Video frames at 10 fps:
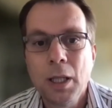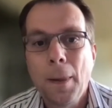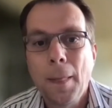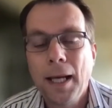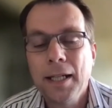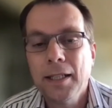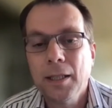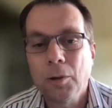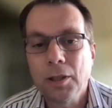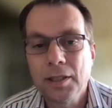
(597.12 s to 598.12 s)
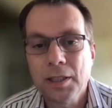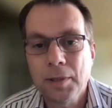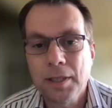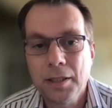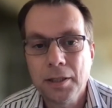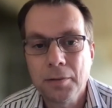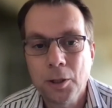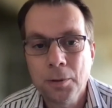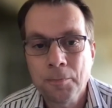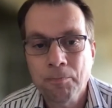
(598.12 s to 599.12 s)
and inequalities within the globe,
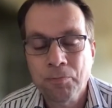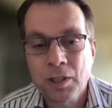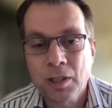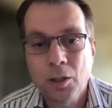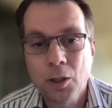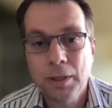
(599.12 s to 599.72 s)
globe